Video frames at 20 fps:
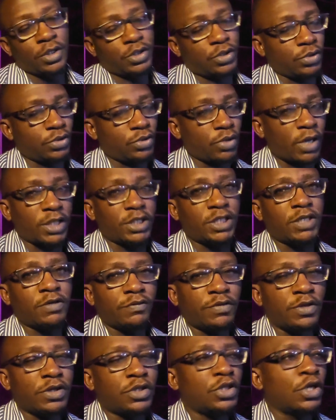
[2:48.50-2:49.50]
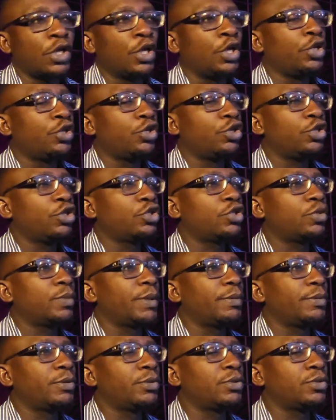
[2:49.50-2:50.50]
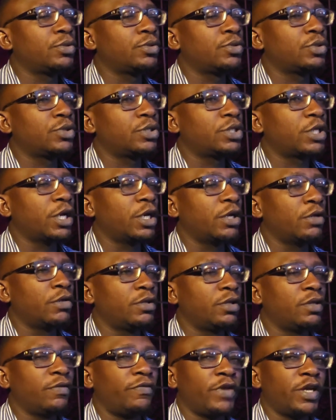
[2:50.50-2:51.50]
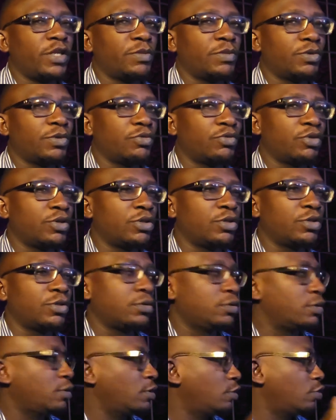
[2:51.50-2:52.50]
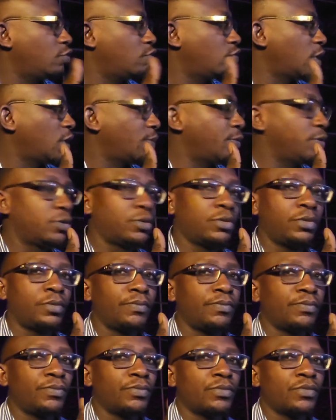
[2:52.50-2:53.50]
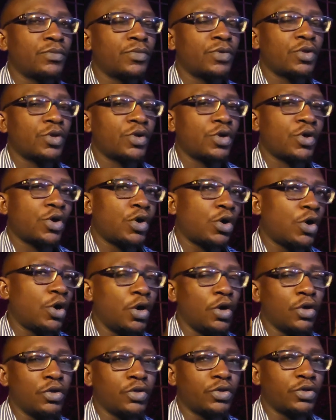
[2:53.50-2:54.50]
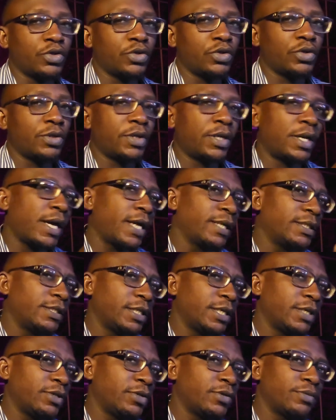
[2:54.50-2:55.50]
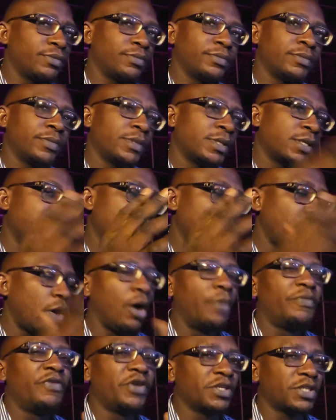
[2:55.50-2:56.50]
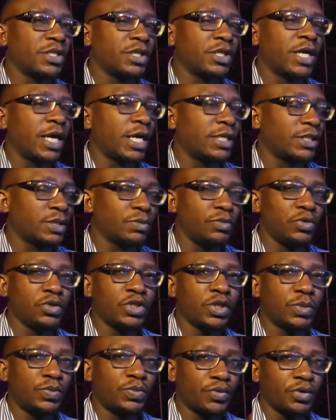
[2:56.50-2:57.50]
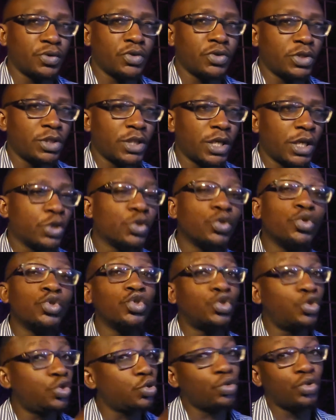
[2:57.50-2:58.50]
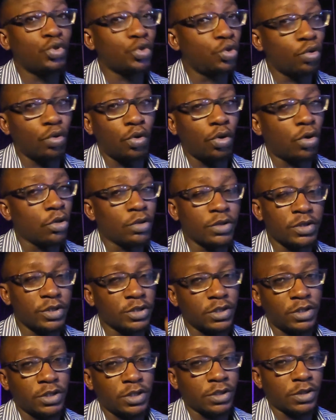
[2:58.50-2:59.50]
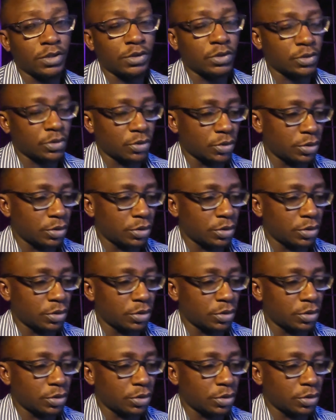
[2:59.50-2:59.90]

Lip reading: So to achieve this, you need to be able to tell the difference between treble, alto, and tenor. Obviously, as a music producer, you should know all these things.